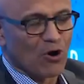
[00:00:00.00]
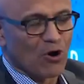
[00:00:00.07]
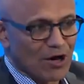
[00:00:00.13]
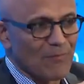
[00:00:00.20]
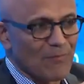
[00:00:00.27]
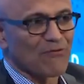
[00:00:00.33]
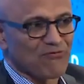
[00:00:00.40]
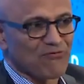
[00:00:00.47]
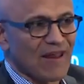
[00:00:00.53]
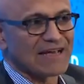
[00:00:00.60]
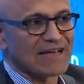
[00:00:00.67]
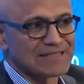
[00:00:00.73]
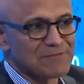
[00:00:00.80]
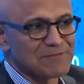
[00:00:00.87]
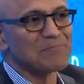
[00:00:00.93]
talk about
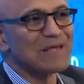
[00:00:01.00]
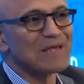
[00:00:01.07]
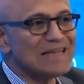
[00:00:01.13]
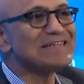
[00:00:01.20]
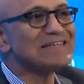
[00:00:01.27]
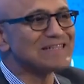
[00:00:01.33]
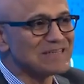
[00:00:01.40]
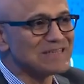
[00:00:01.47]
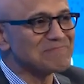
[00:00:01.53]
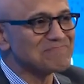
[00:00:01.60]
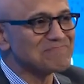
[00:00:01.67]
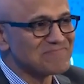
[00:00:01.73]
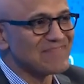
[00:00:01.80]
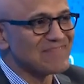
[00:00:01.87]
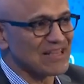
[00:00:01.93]
flexibility,
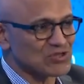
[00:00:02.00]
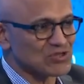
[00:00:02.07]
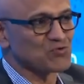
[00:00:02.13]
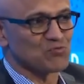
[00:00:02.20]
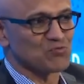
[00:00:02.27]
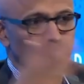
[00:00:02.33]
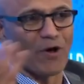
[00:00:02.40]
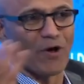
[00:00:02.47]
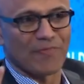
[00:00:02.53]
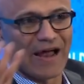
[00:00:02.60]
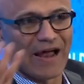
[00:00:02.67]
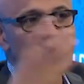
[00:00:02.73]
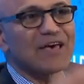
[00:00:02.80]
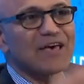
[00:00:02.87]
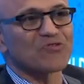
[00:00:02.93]
that's what
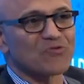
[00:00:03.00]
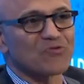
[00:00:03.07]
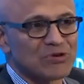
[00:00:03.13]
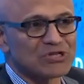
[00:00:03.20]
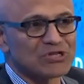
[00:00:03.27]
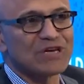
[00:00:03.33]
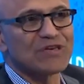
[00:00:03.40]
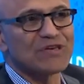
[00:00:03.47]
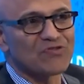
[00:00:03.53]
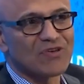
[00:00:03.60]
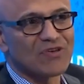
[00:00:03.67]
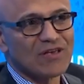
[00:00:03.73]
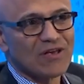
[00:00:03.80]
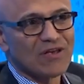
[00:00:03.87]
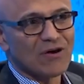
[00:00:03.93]
that is, which
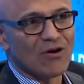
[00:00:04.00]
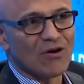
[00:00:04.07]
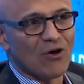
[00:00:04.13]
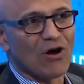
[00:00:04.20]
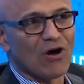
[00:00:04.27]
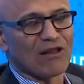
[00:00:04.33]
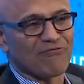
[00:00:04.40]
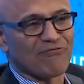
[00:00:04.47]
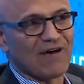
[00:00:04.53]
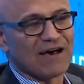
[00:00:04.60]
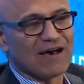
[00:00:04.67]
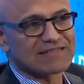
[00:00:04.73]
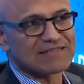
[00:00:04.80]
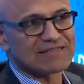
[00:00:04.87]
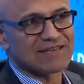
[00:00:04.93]
is all of
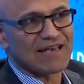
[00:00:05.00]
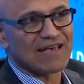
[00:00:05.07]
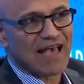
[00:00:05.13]
us